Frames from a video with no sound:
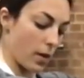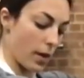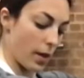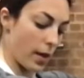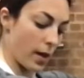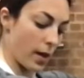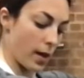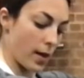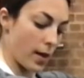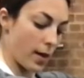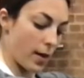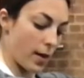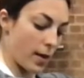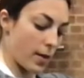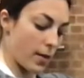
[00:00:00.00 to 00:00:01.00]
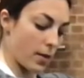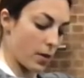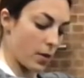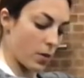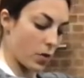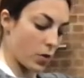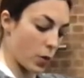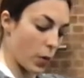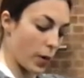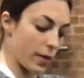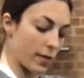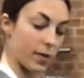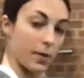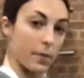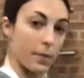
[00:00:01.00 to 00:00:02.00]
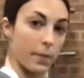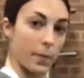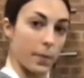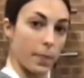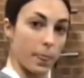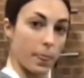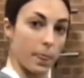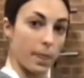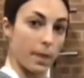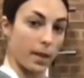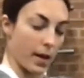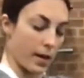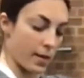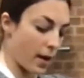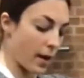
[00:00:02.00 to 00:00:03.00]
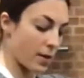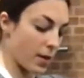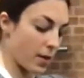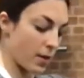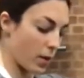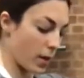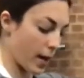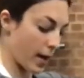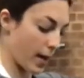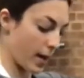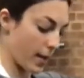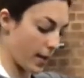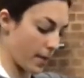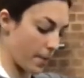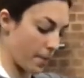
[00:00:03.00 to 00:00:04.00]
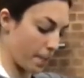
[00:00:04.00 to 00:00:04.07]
and squeeze as hard as you can.